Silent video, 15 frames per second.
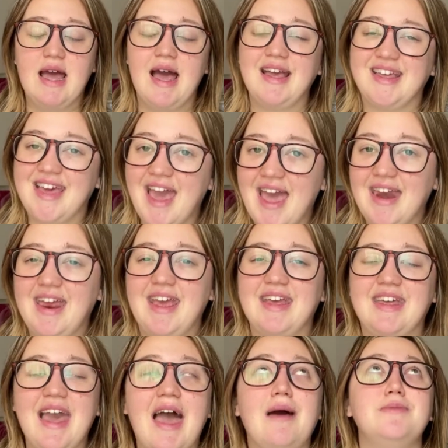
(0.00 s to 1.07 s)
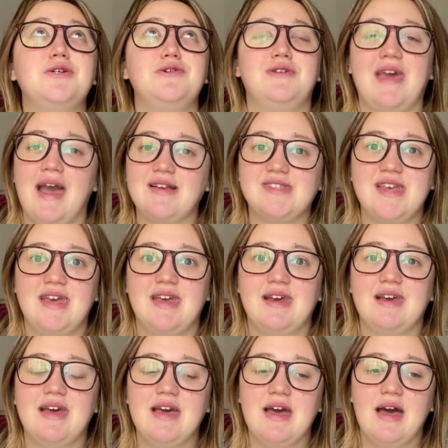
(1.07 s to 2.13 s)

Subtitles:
Again, it kept you guessing.